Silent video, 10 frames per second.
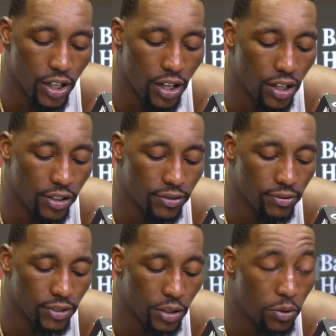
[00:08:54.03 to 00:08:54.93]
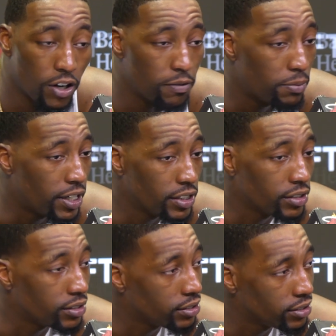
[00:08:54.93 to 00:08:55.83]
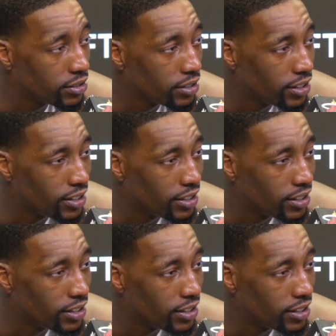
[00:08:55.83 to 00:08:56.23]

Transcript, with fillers: and they were off by inches.